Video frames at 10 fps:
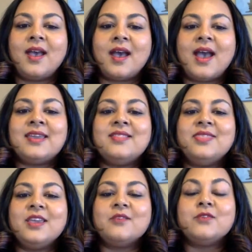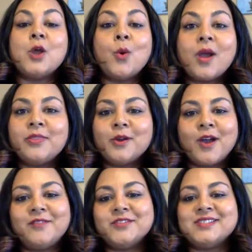I can think of no other
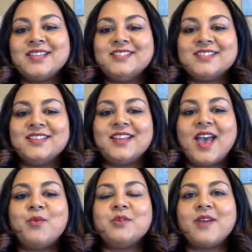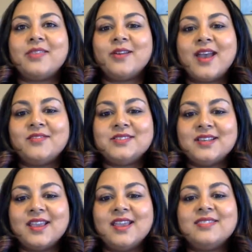conversation I would rather have
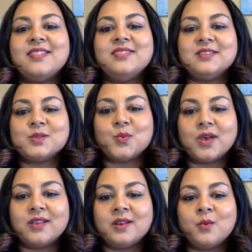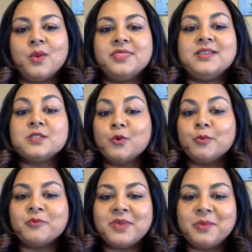today than this one with this
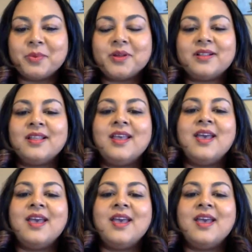group of people.